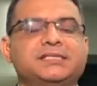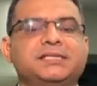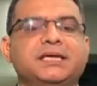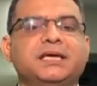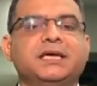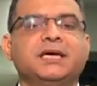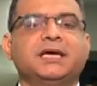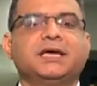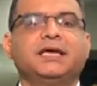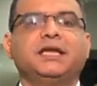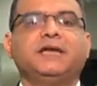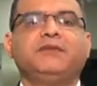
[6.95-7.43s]

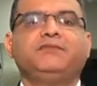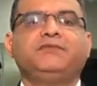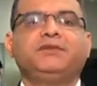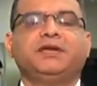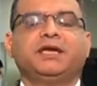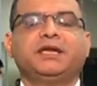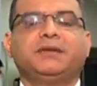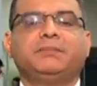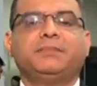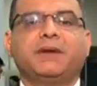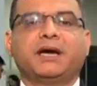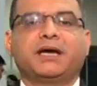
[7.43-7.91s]
Nifty and
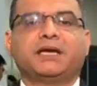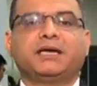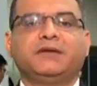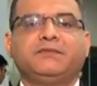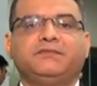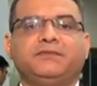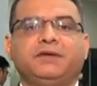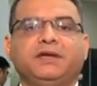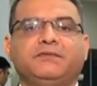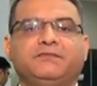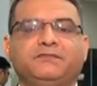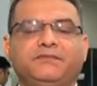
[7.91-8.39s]
Bank Nifty
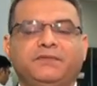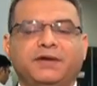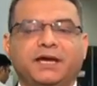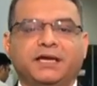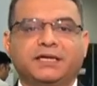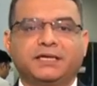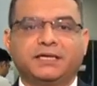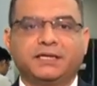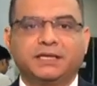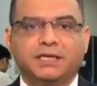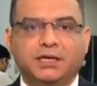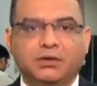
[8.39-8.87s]
have
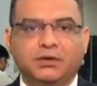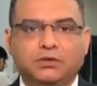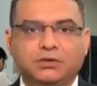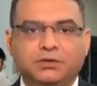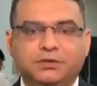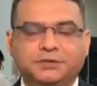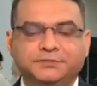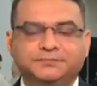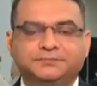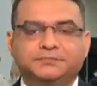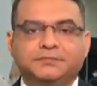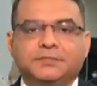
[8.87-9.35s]
flattened out.
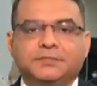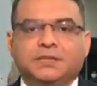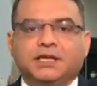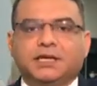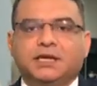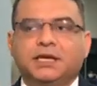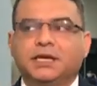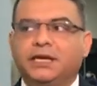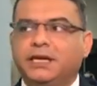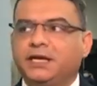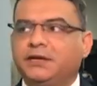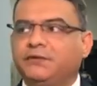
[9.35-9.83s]

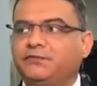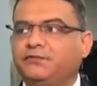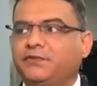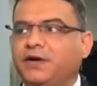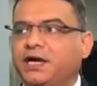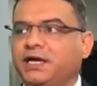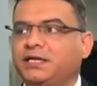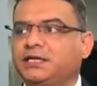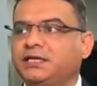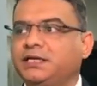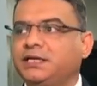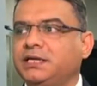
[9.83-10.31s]
In fact,
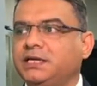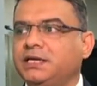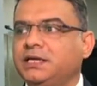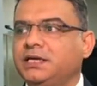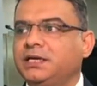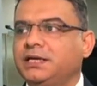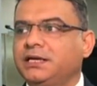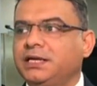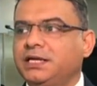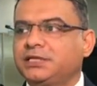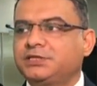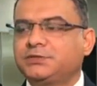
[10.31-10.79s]

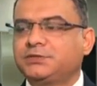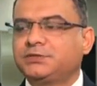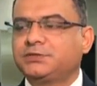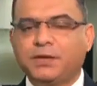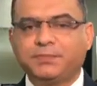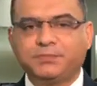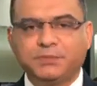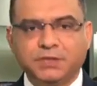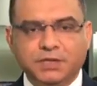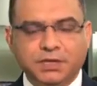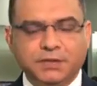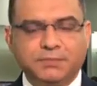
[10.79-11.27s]
let's pull up
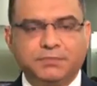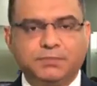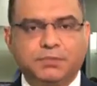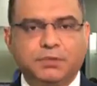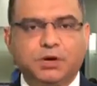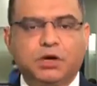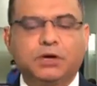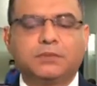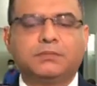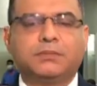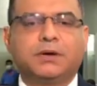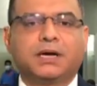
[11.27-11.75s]
the
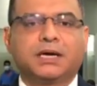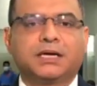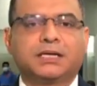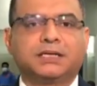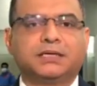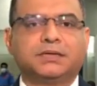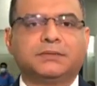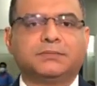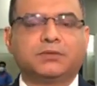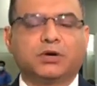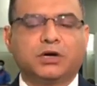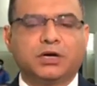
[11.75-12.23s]

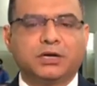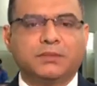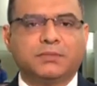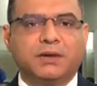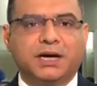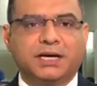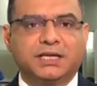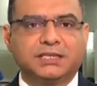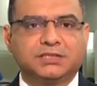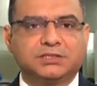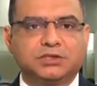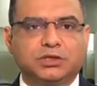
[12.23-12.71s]
broader
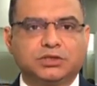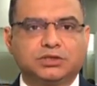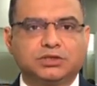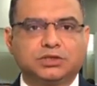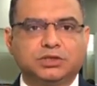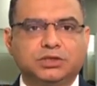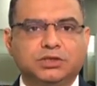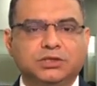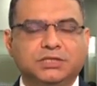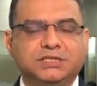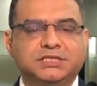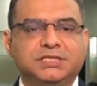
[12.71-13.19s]
markets also. You'll
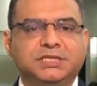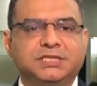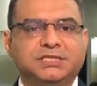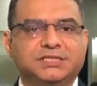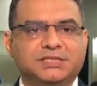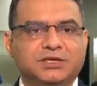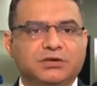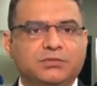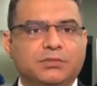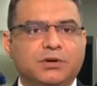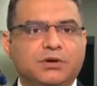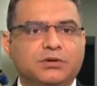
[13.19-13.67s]
see some
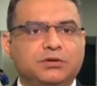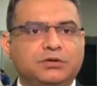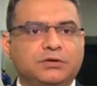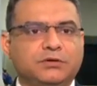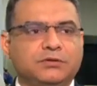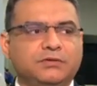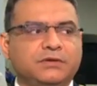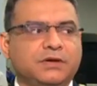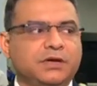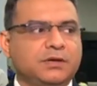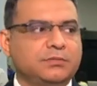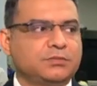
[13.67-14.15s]
amount of
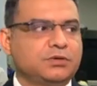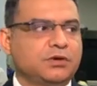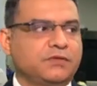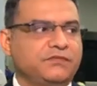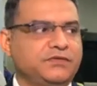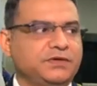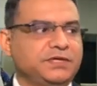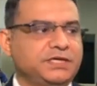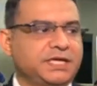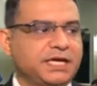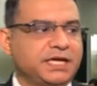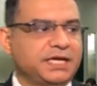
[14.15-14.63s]
profit
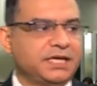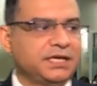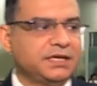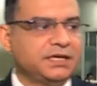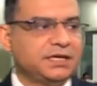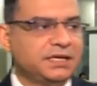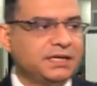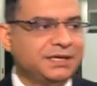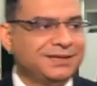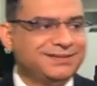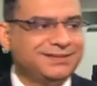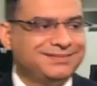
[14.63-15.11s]
taking
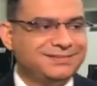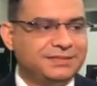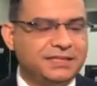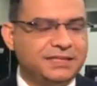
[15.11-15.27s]
there